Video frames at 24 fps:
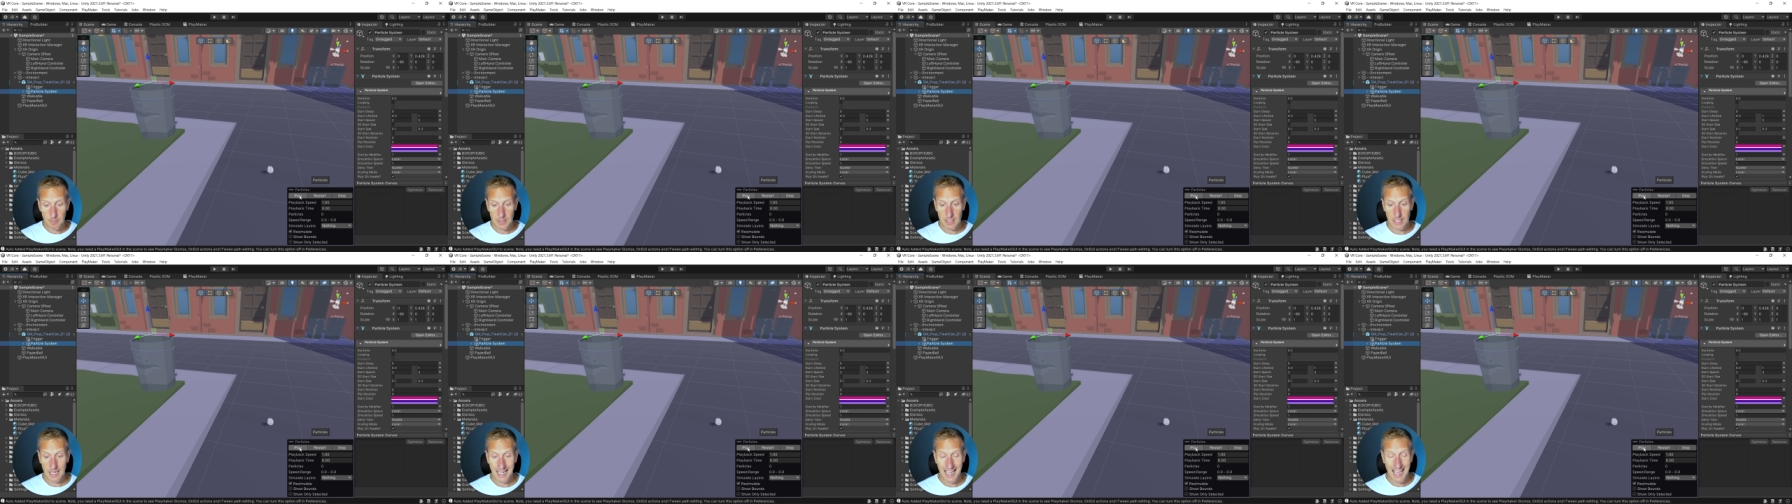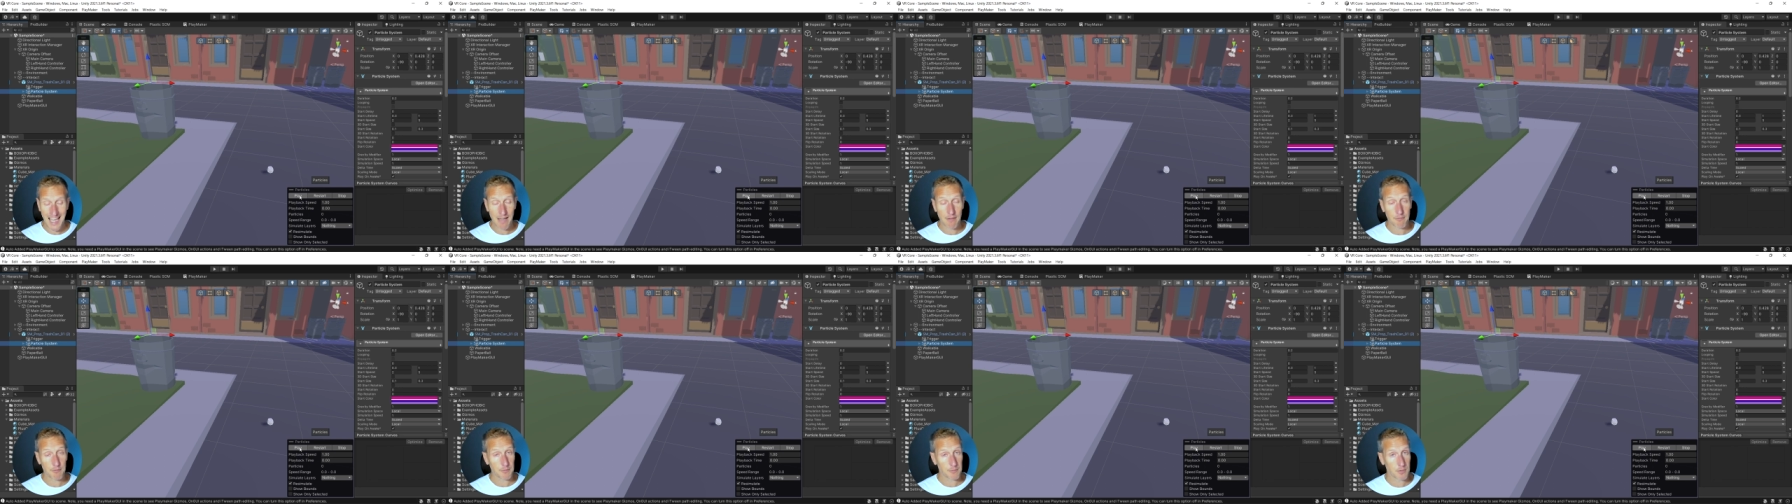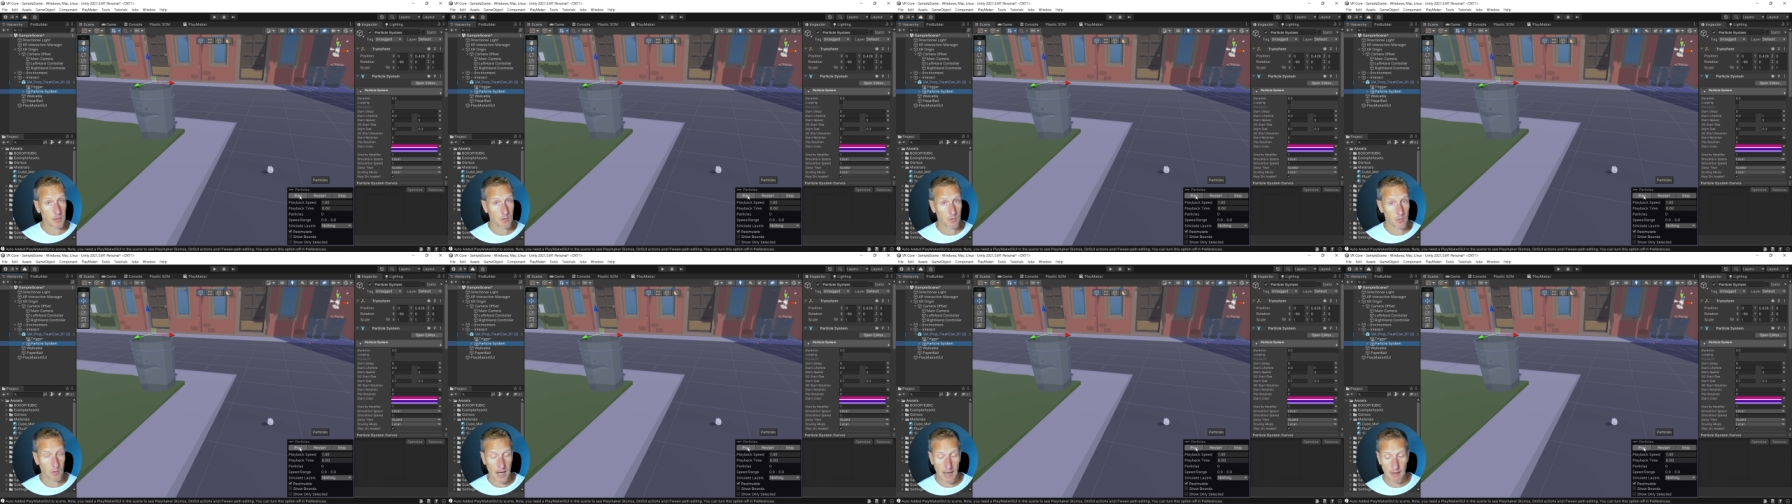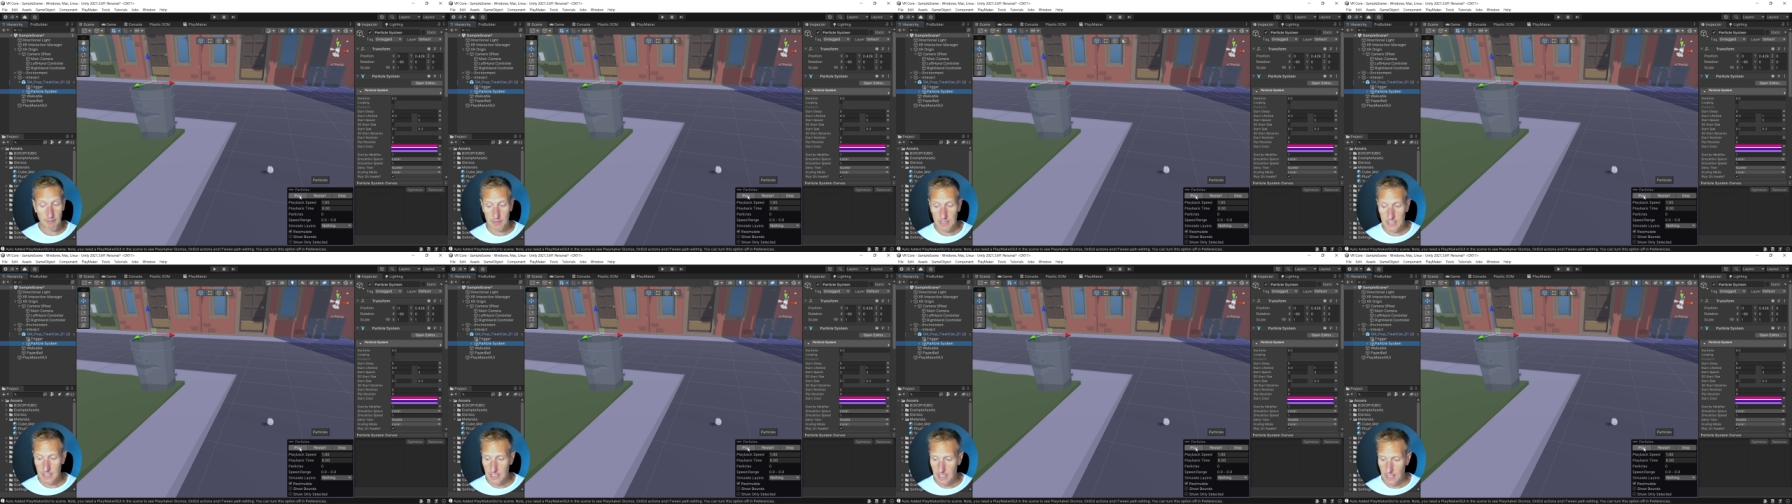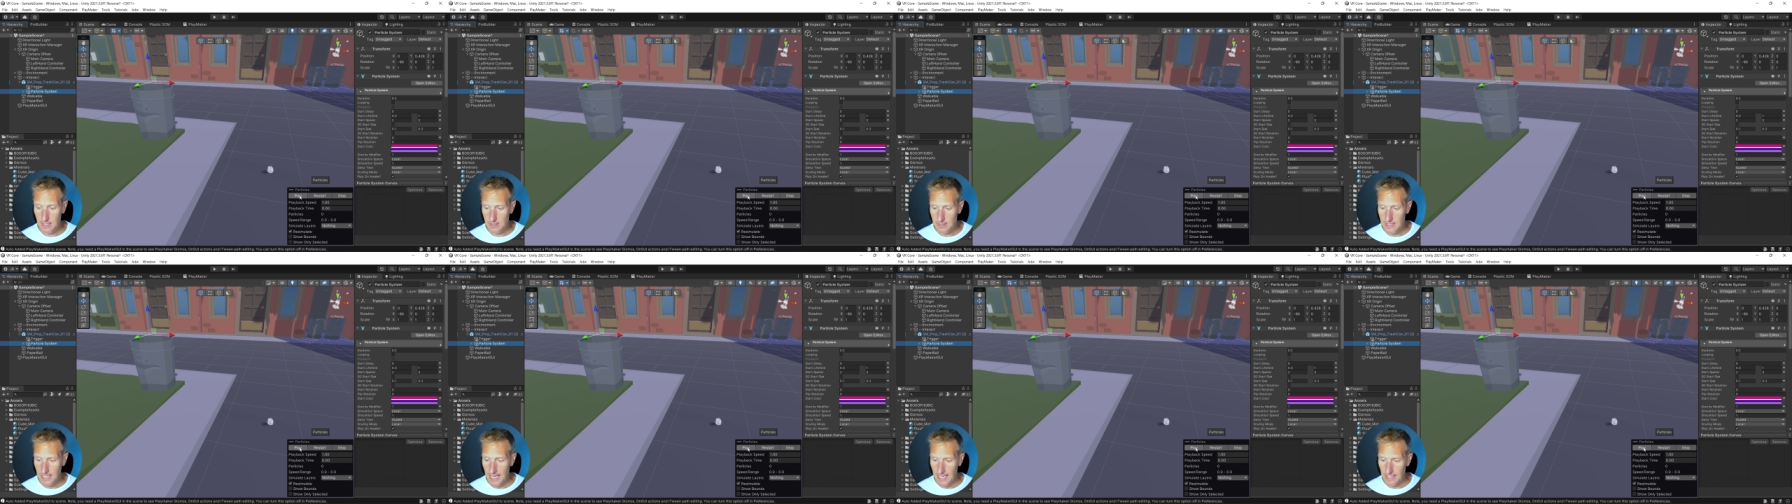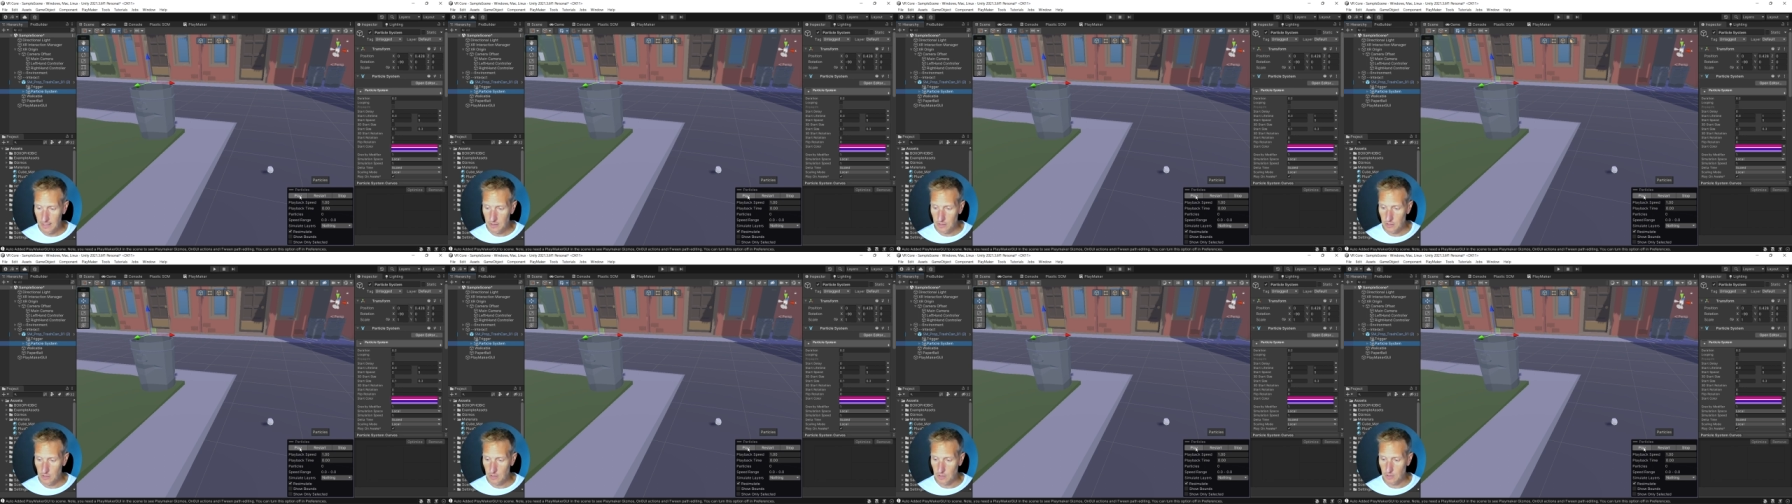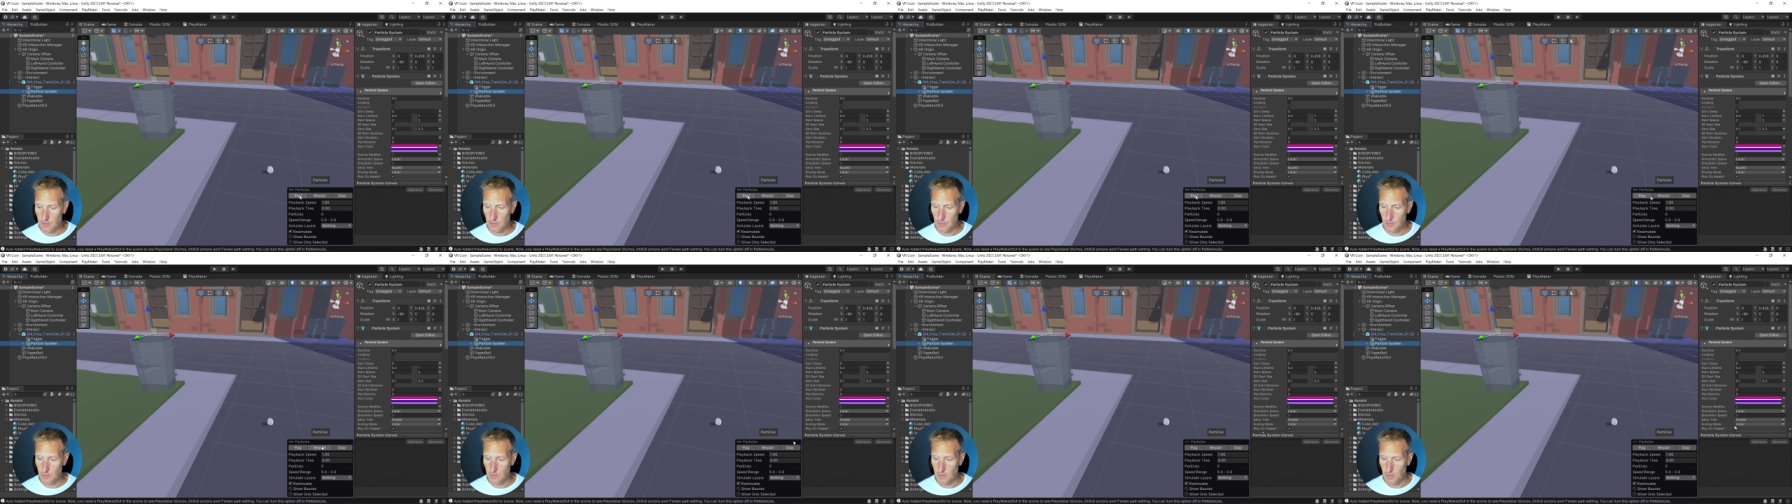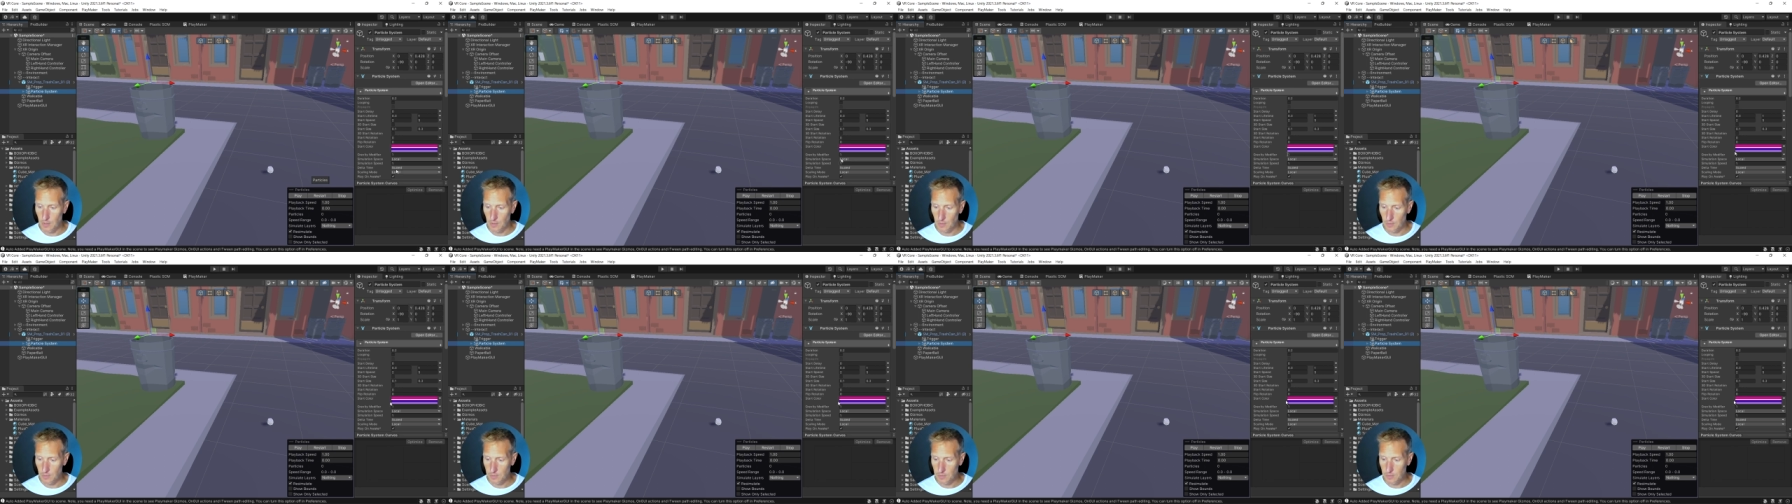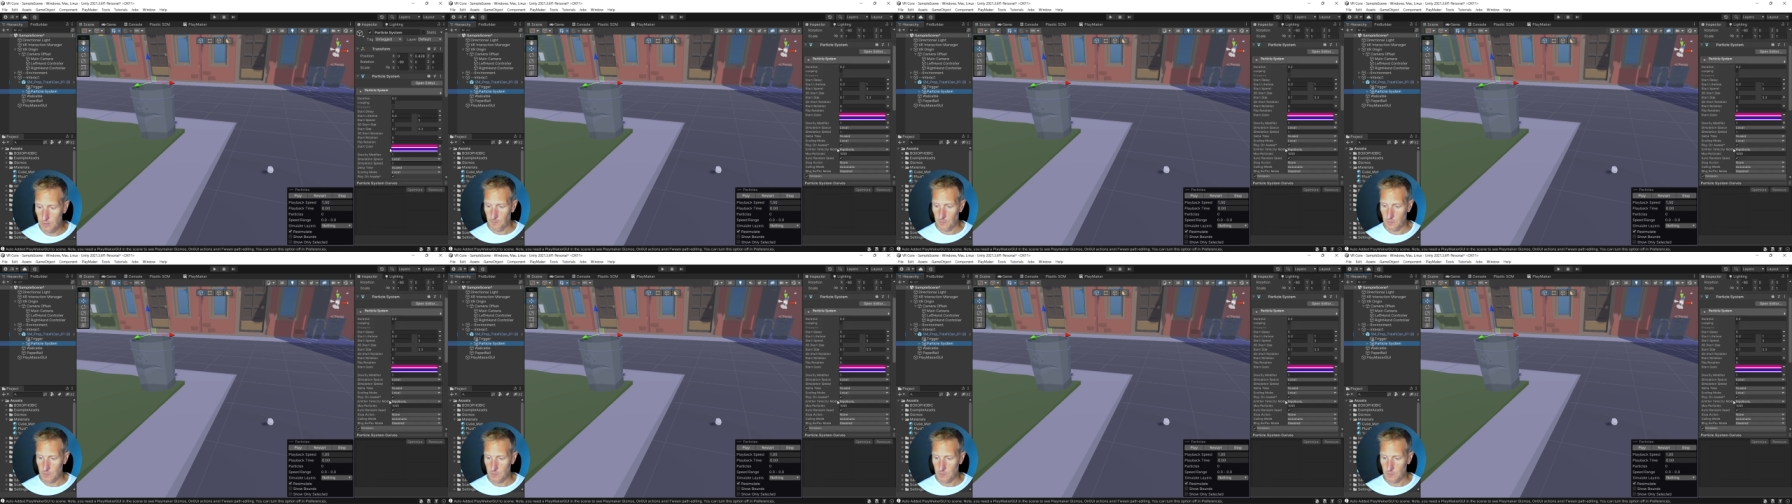and I have gravity attached to those.